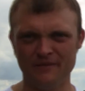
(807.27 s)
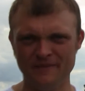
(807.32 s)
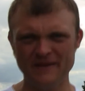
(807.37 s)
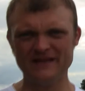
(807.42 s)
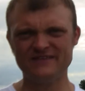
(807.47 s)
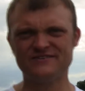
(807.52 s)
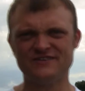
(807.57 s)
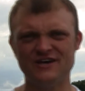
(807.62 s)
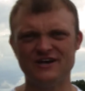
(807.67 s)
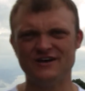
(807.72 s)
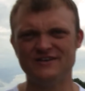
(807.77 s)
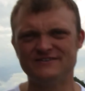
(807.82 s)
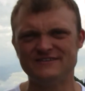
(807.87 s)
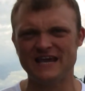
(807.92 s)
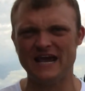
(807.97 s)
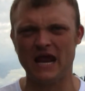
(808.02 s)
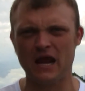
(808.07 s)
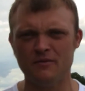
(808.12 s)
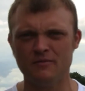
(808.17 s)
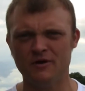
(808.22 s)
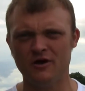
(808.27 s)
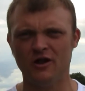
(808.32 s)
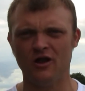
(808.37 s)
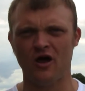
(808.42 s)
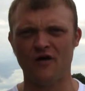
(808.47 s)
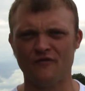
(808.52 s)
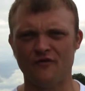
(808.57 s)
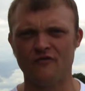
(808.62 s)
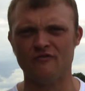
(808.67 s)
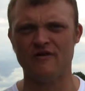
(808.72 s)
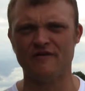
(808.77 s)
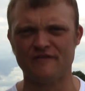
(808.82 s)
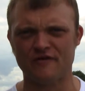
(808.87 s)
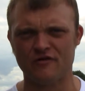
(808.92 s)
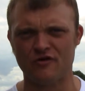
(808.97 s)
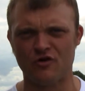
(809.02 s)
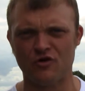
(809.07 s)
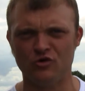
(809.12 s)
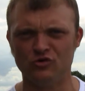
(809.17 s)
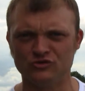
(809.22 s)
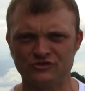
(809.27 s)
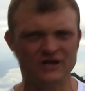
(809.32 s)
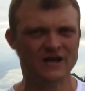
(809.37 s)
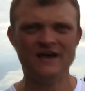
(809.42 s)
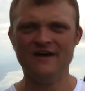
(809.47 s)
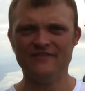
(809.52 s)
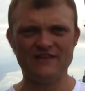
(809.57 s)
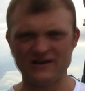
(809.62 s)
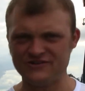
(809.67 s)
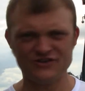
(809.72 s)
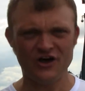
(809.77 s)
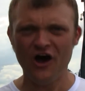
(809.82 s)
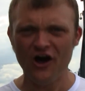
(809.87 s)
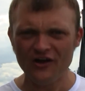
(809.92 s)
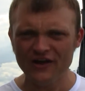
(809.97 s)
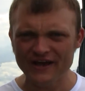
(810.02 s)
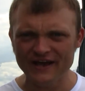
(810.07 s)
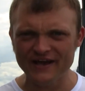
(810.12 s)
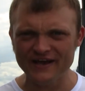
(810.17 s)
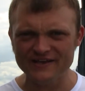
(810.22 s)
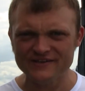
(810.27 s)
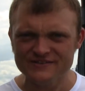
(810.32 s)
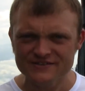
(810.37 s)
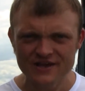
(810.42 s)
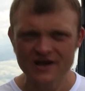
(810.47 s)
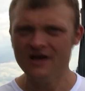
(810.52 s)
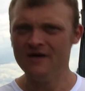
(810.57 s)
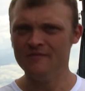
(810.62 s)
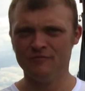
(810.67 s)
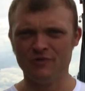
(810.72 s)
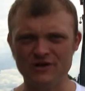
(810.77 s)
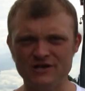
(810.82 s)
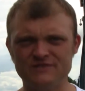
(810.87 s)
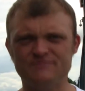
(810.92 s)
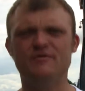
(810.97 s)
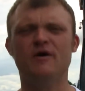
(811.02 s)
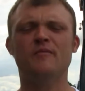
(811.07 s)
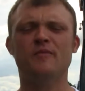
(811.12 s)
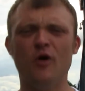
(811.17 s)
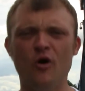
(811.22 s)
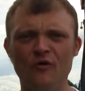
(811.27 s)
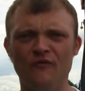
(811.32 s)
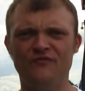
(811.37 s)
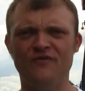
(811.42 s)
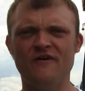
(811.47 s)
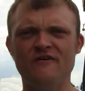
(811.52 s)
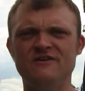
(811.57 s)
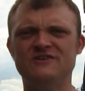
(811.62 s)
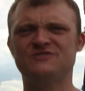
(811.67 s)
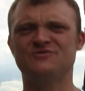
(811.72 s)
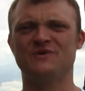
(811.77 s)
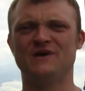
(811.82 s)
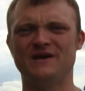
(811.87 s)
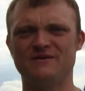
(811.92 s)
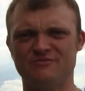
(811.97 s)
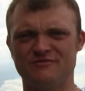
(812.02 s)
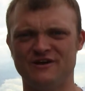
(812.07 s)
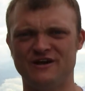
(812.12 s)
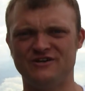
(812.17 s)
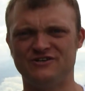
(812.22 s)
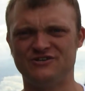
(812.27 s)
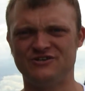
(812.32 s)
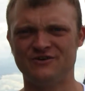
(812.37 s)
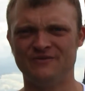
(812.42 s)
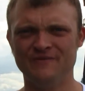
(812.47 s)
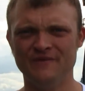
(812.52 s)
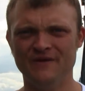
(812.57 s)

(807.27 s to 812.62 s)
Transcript: a big turntable over at River Ouse. That's all it is, but it's the Boothferry Swing Bridge.